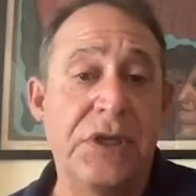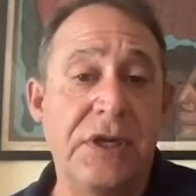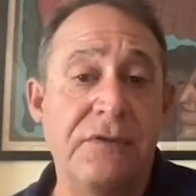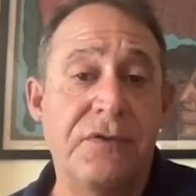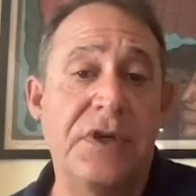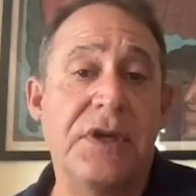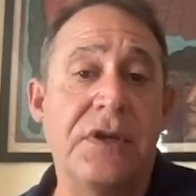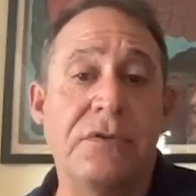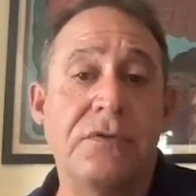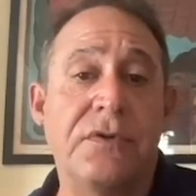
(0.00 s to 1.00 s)
life right
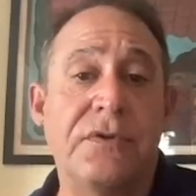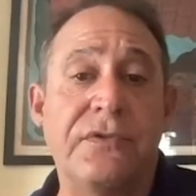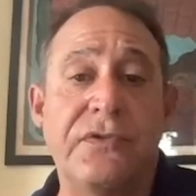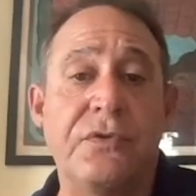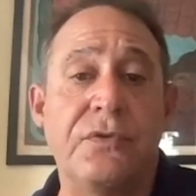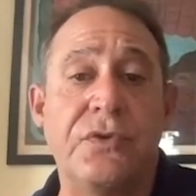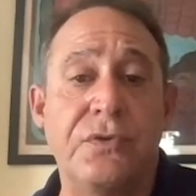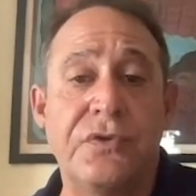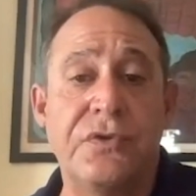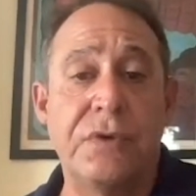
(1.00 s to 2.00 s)
now, there's two
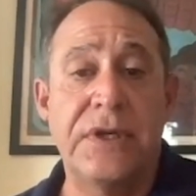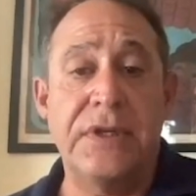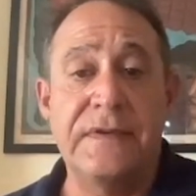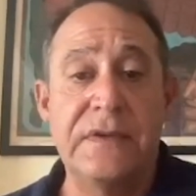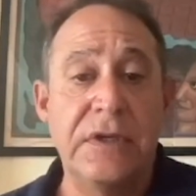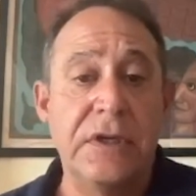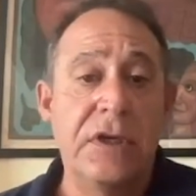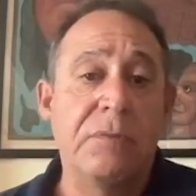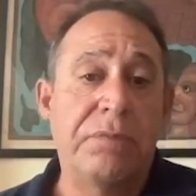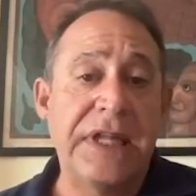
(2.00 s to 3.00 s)
huge threats.
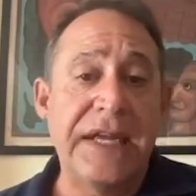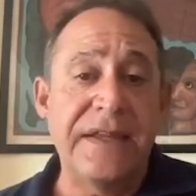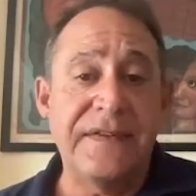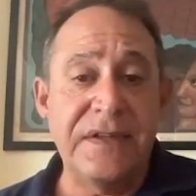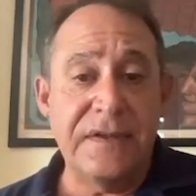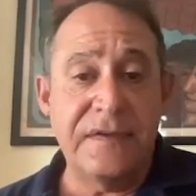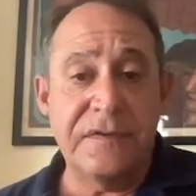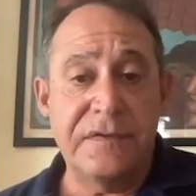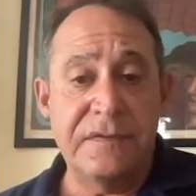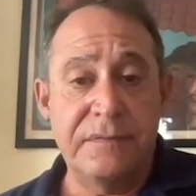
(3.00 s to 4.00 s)

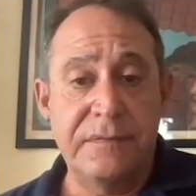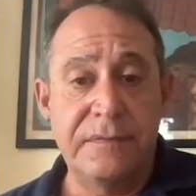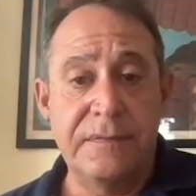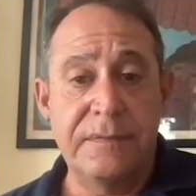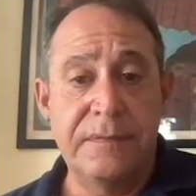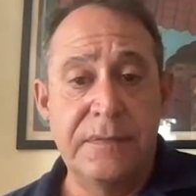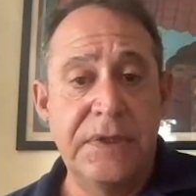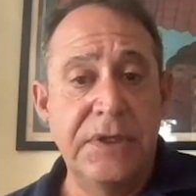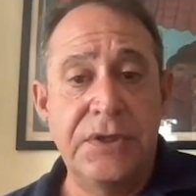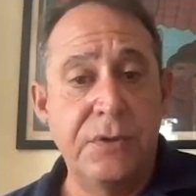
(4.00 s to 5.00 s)
Plastics
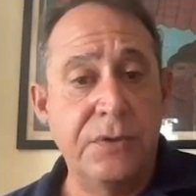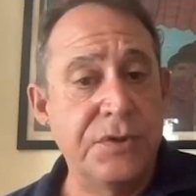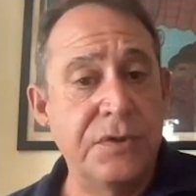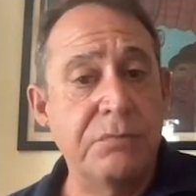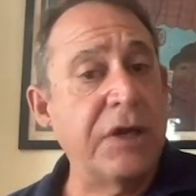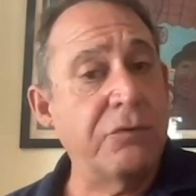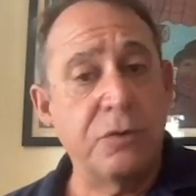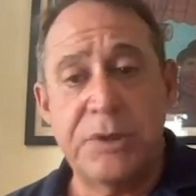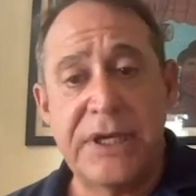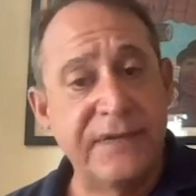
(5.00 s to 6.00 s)
in the ocean,
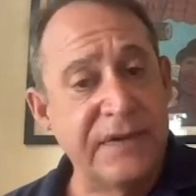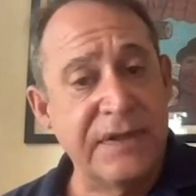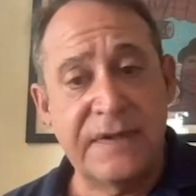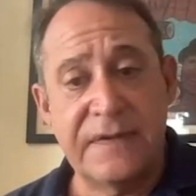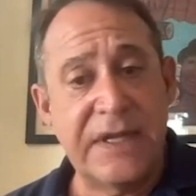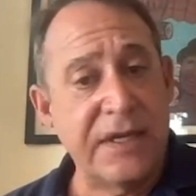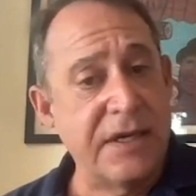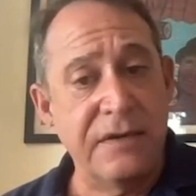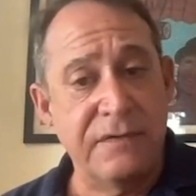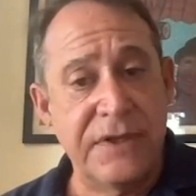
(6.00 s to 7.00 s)
microplastics, that
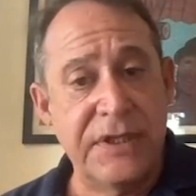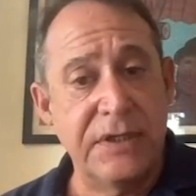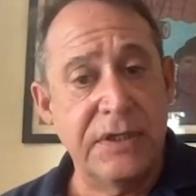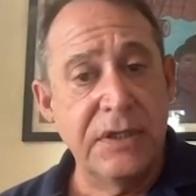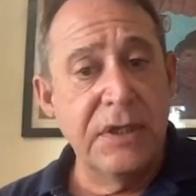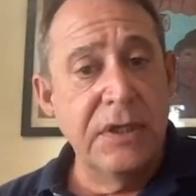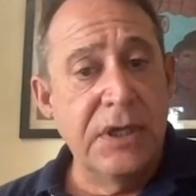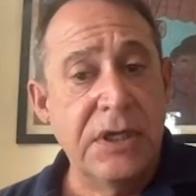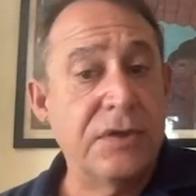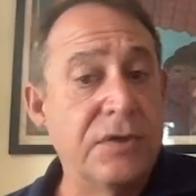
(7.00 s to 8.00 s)
kind of thing,
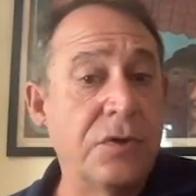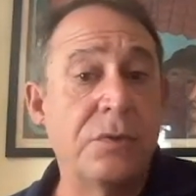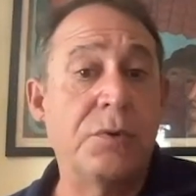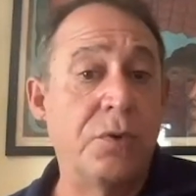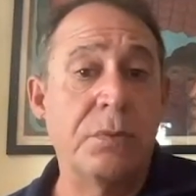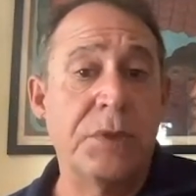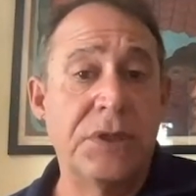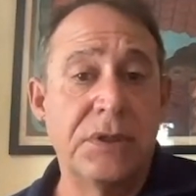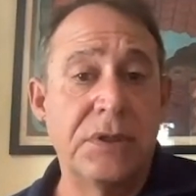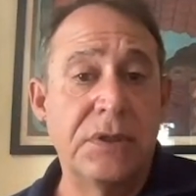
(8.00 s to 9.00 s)
and global warming.
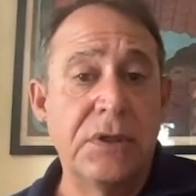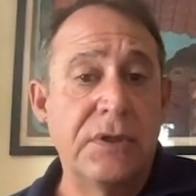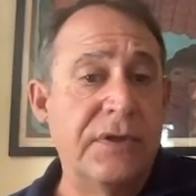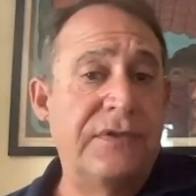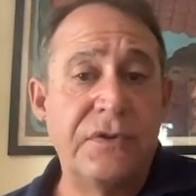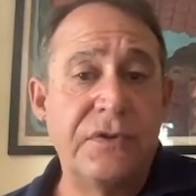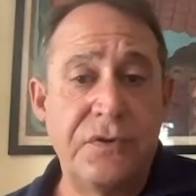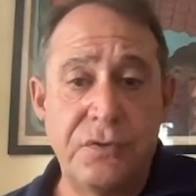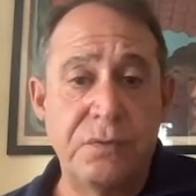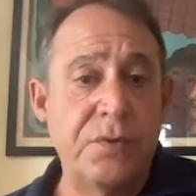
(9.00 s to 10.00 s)
These are the
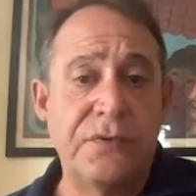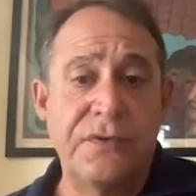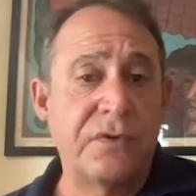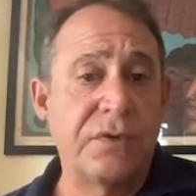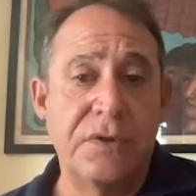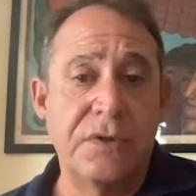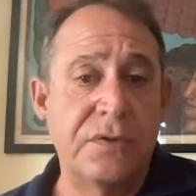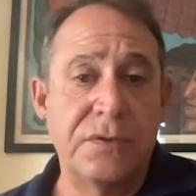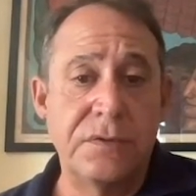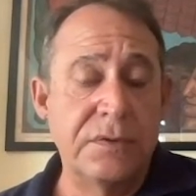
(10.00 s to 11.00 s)
two most
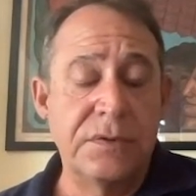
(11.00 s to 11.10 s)
critical